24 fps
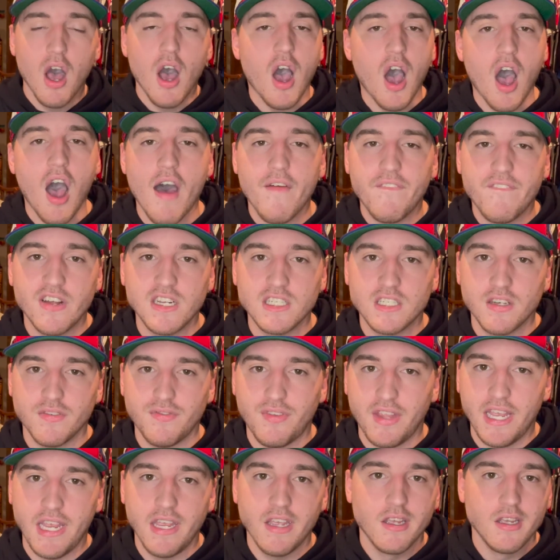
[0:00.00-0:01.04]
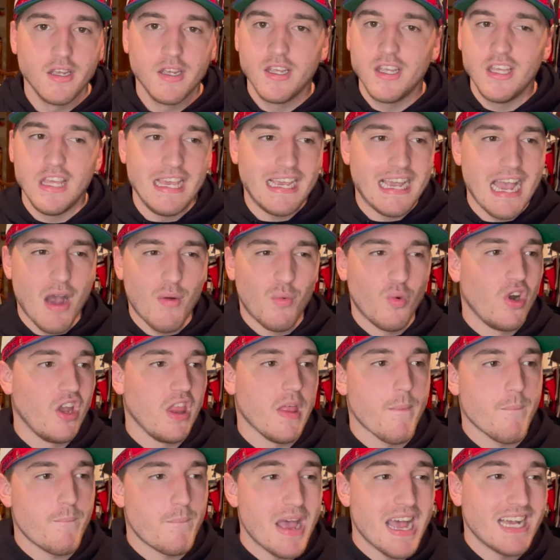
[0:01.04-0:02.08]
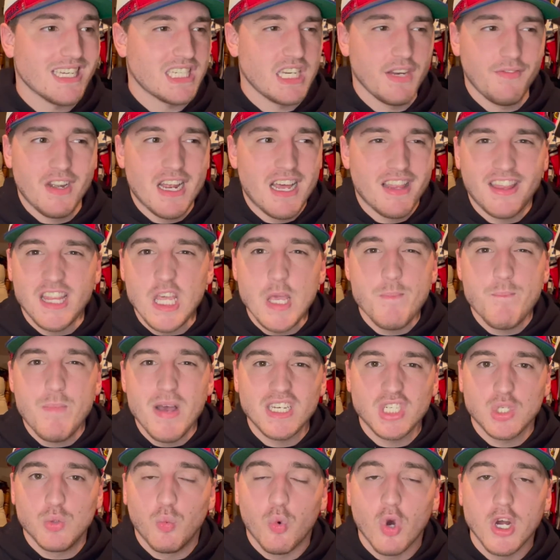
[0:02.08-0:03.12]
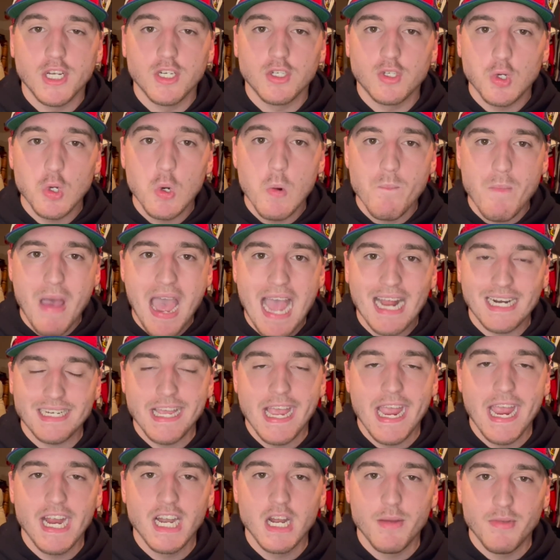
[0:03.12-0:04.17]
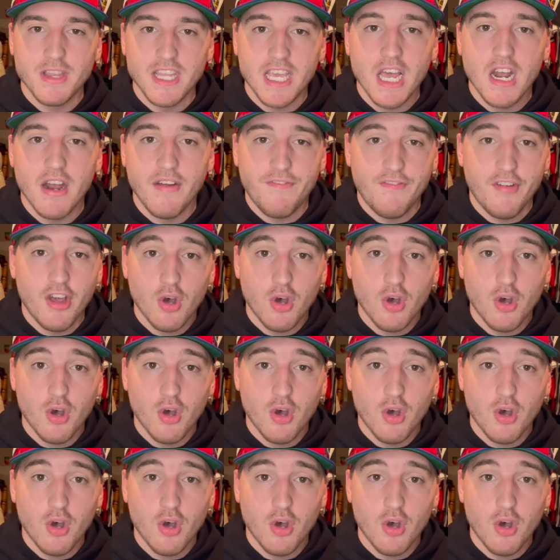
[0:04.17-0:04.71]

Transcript: Offensively, you got one of the best, if not the best, 1-2 back tandem in the NFL